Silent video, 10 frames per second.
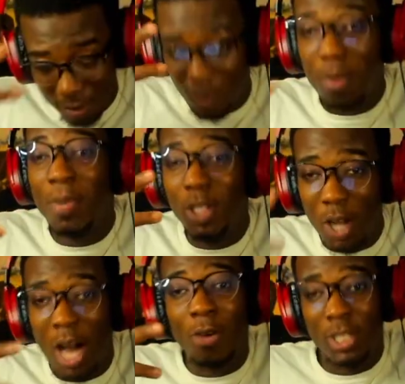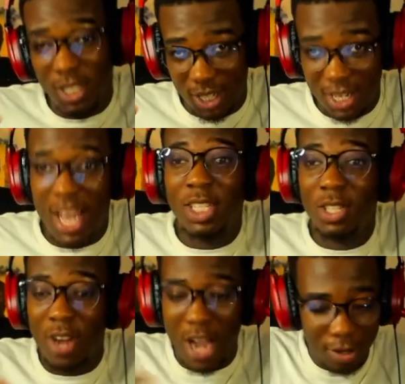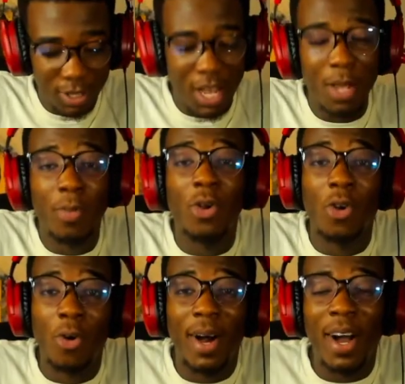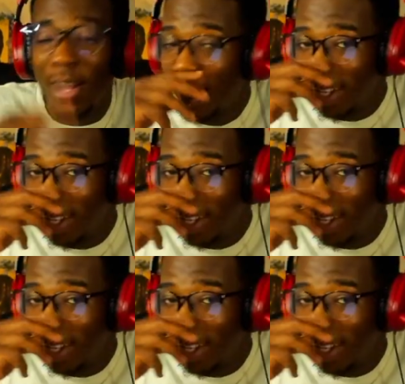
three major languages in Nigeria, Hausa, Igbo, Yoruba.